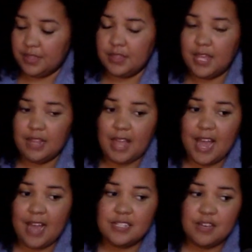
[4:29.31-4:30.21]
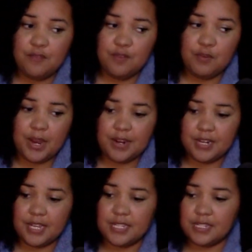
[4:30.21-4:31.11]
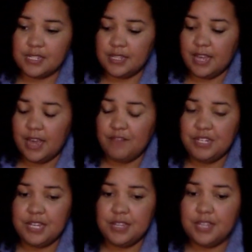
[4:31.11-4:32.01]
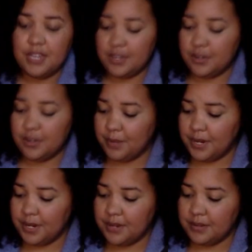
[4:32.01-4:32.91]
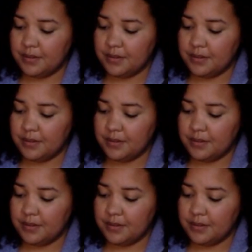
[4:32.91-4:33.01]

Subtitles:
They lack self-awareness. They haven't done the inner work.